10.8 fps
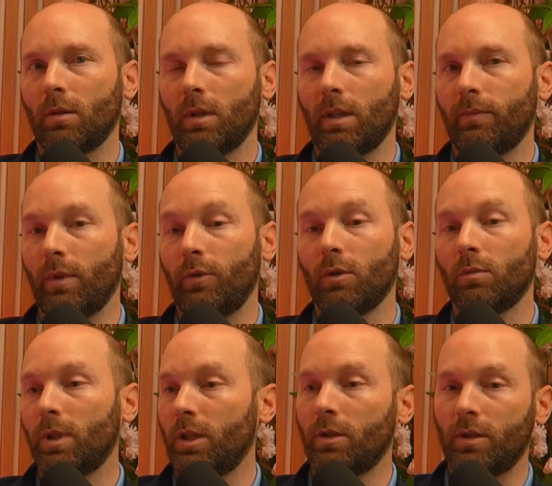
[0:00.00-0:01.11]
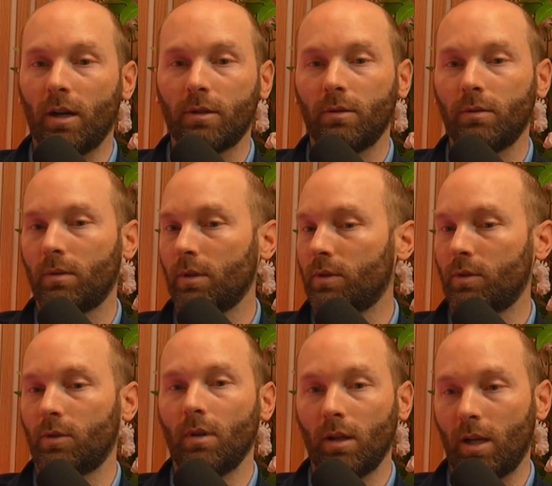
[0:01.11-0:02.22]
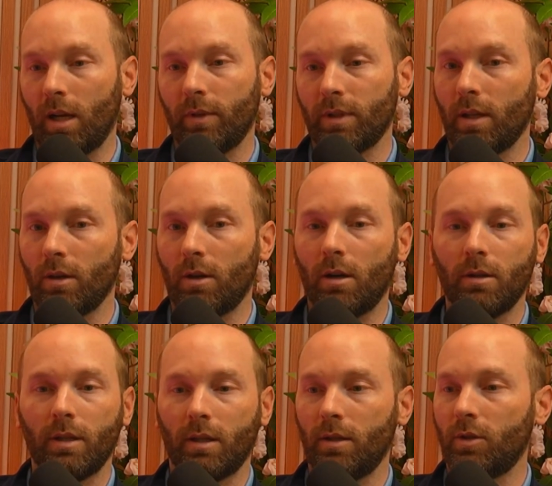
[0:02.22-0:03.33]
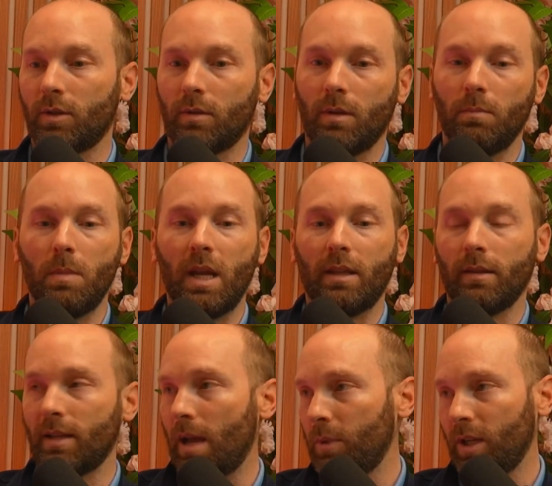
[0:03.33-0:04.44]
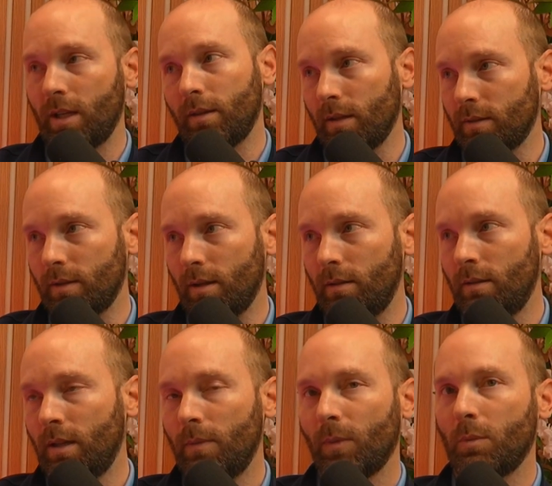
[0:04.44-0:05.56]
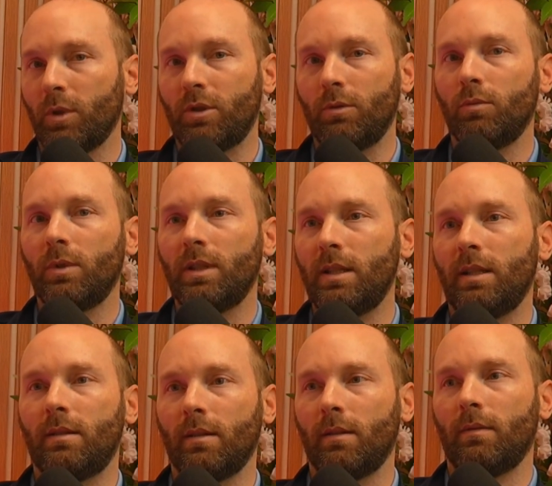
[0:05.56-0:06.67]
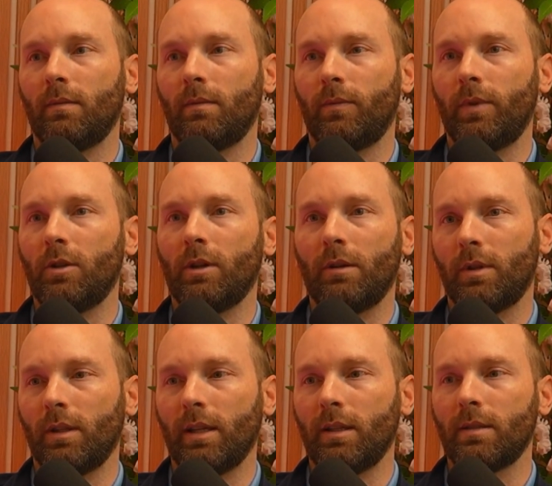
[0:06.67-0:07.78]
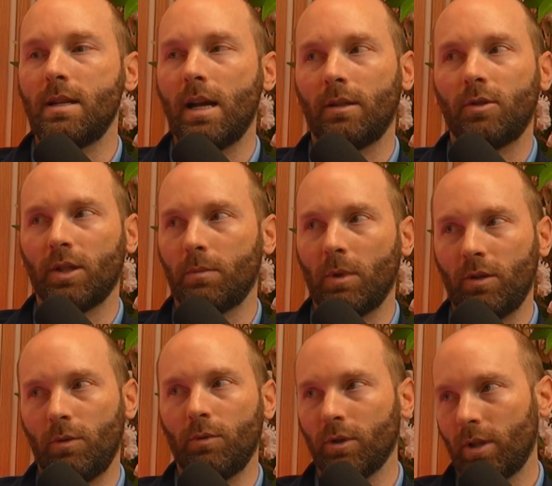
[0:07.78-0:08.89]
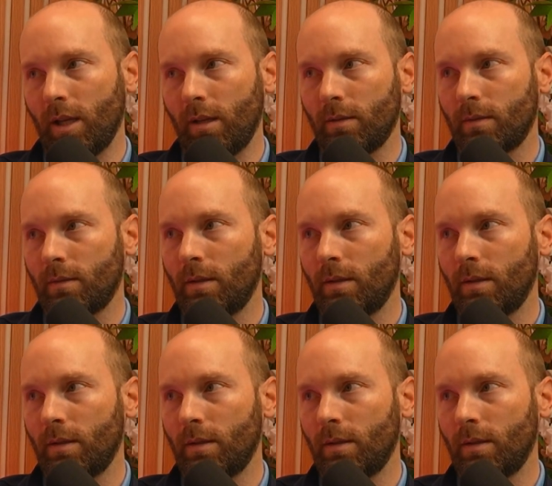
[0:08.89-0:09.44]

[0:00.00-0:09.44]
If you're a really good doctor, there's a lot of us that can just make things happen and get things done. But you really need to figure out that like it's not just about you and your case.